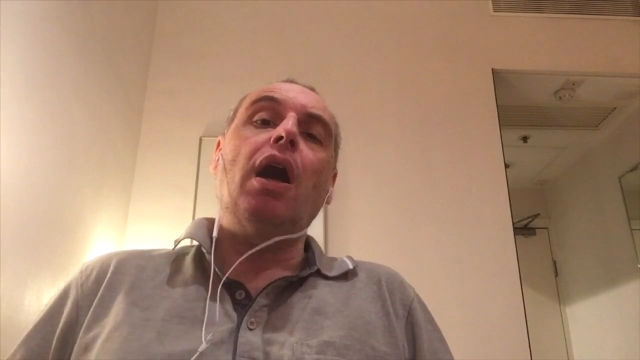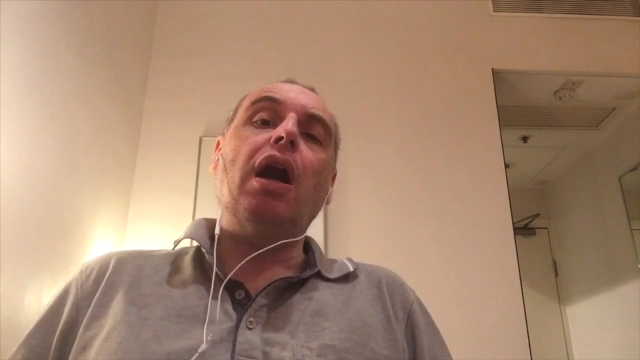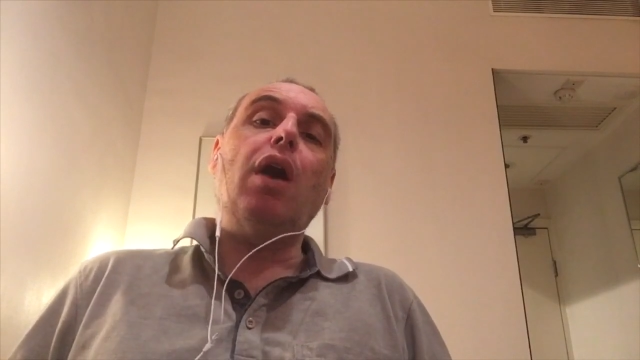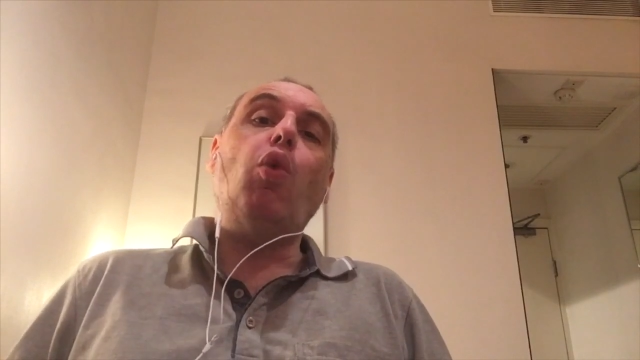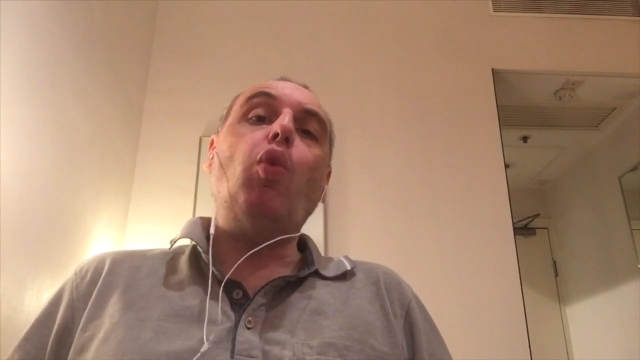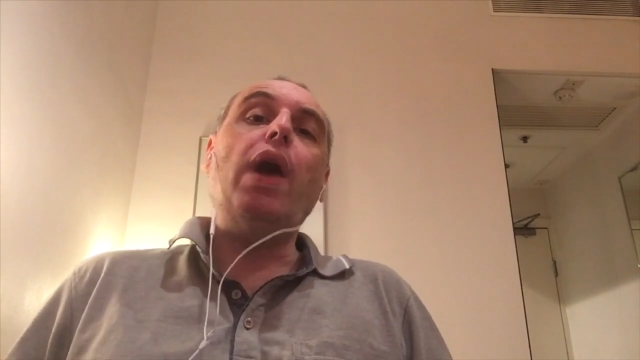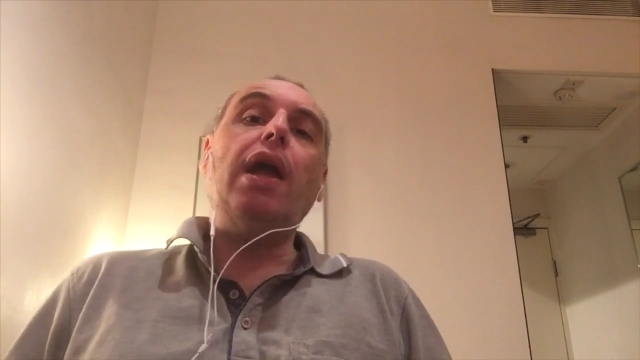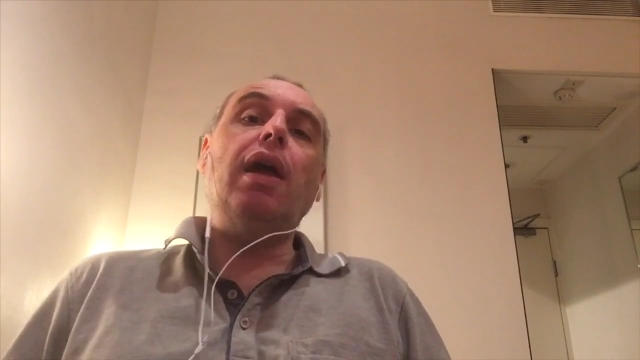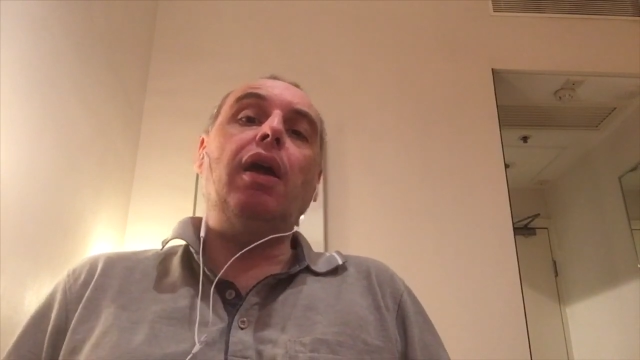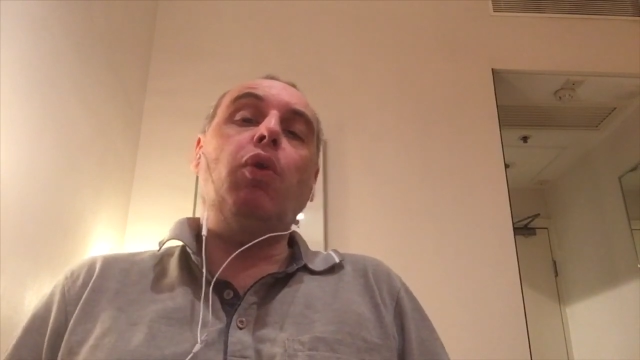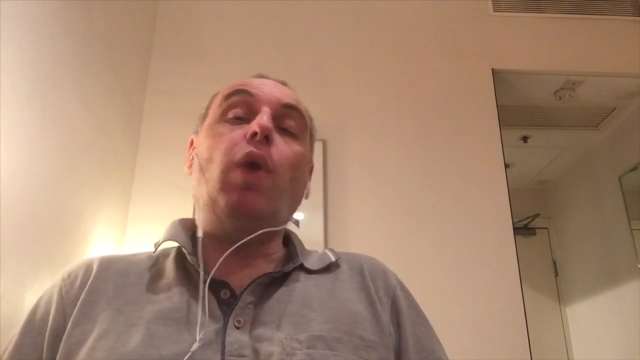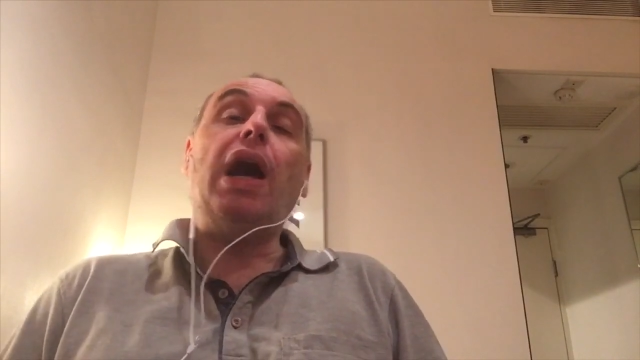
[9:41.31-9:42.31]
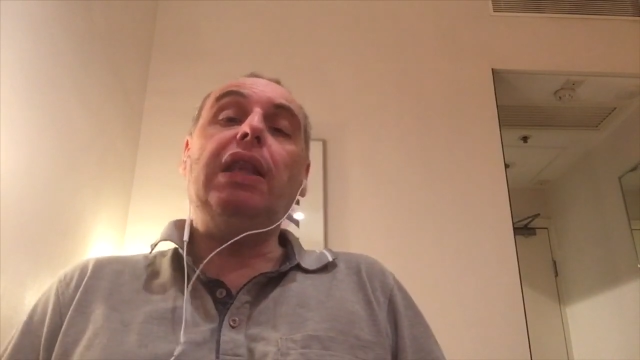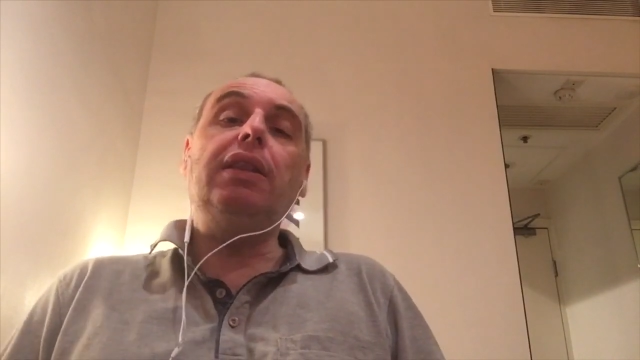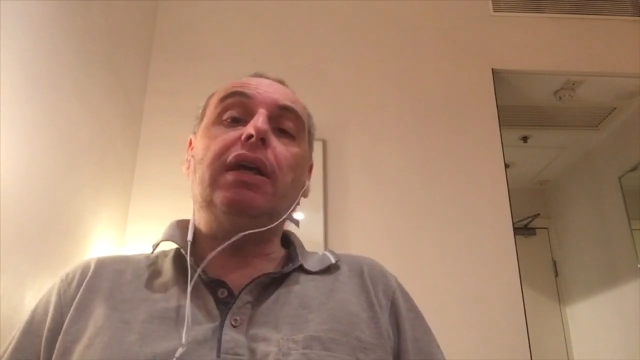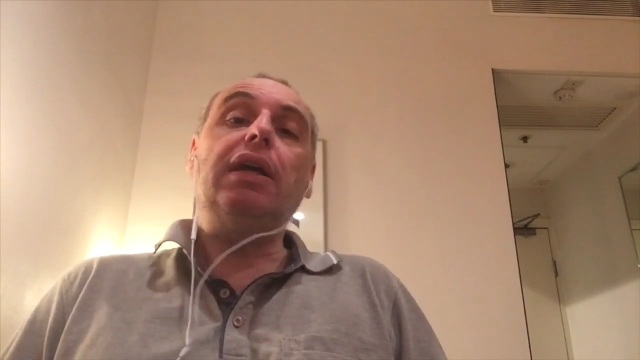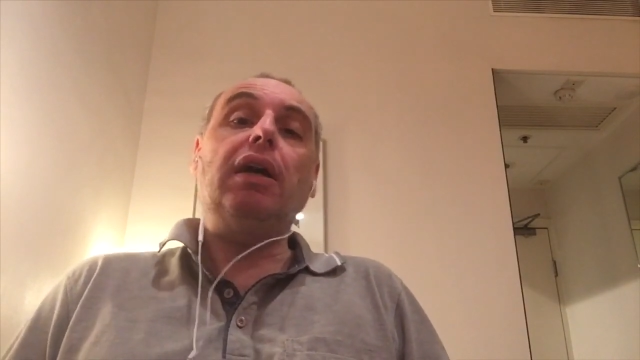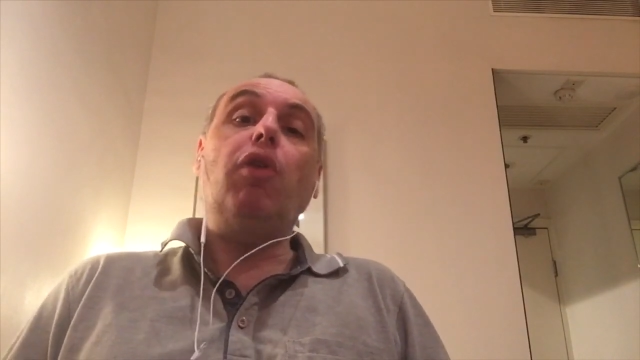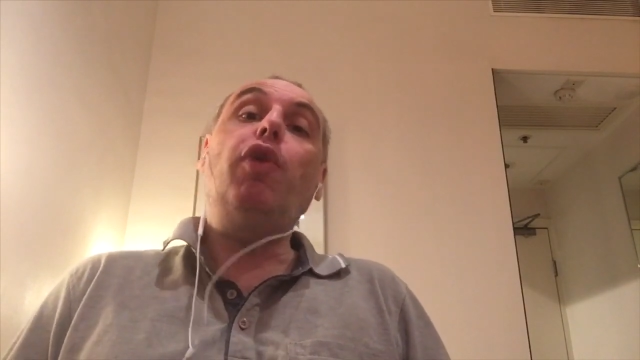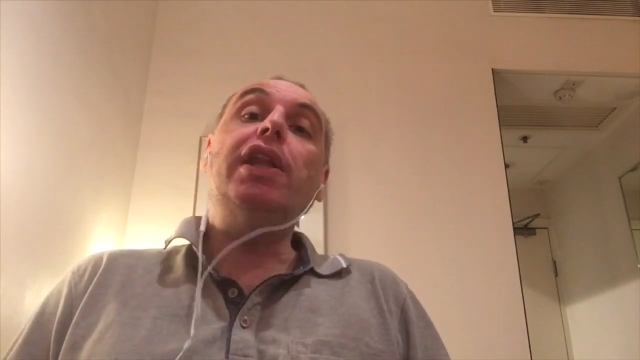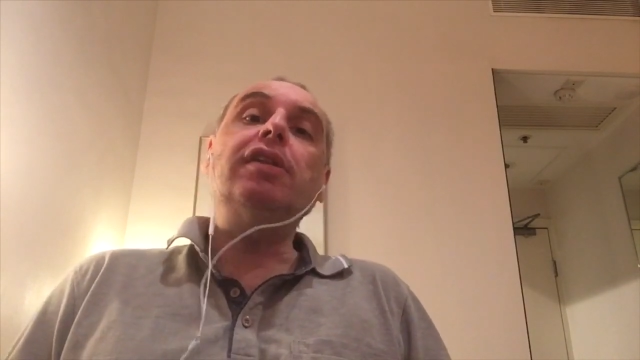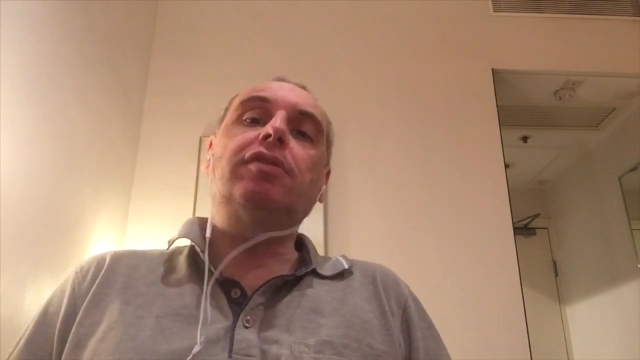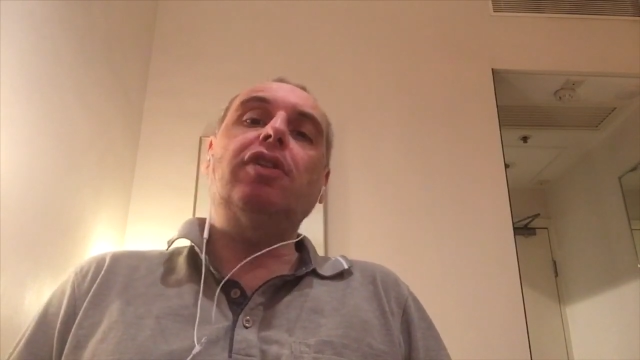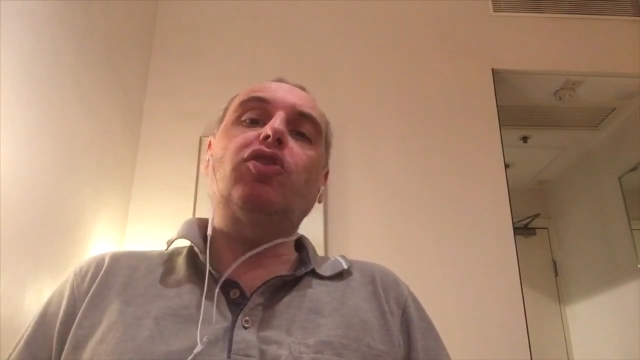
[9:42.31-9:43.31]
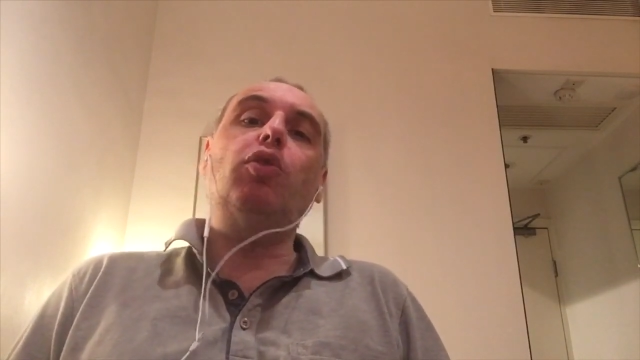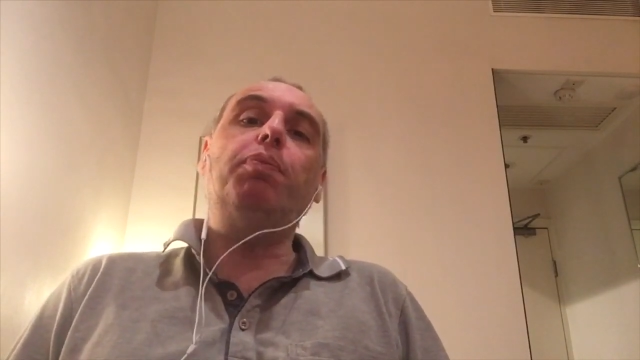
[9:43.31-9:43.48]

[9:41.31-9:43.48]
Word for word: Uh, wh uh, while the Renaissance